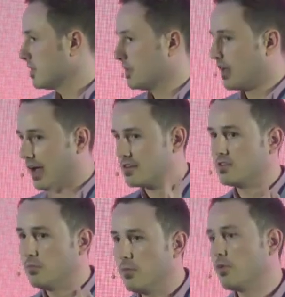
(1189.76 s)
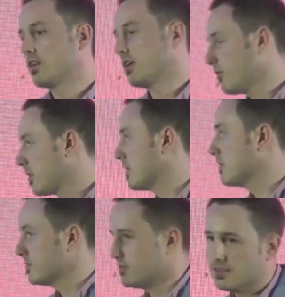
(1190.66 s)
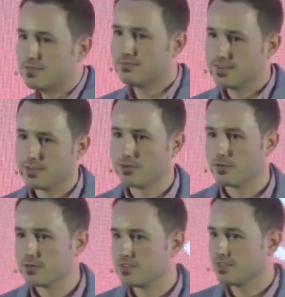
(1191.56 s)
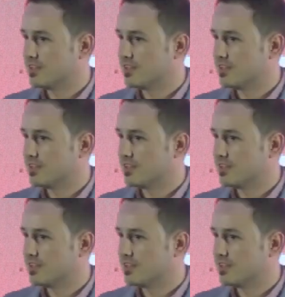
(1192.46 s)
hacks the memory, then okay, it's